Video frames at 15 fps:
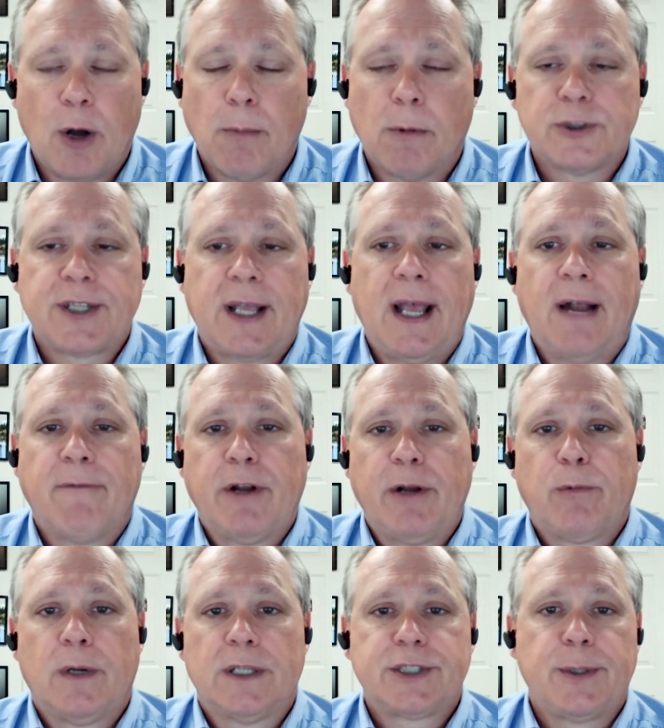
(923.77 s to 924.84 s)
Almost
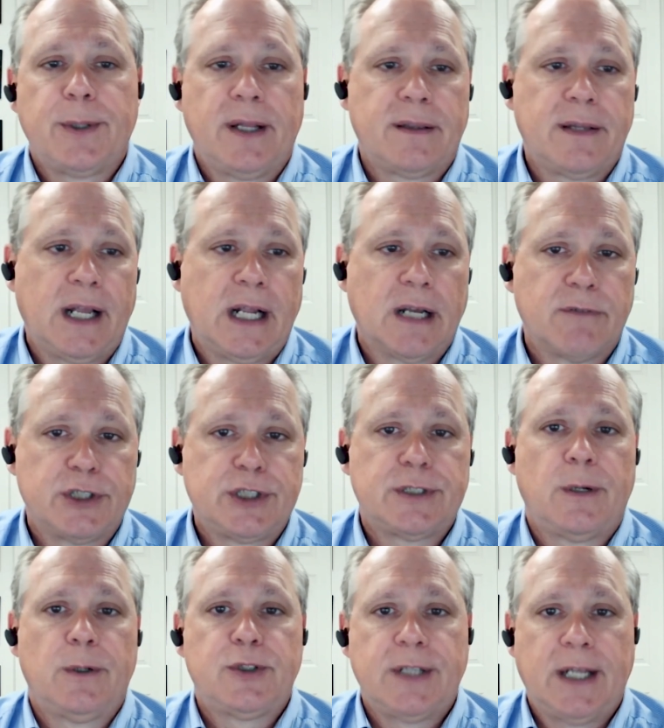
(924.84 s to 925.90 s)
every risk you can think of
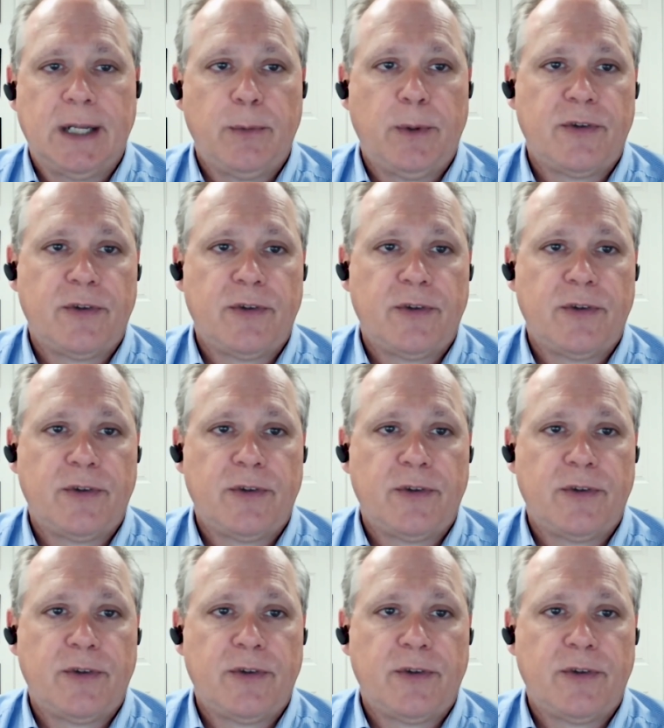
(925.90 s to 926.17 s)
associated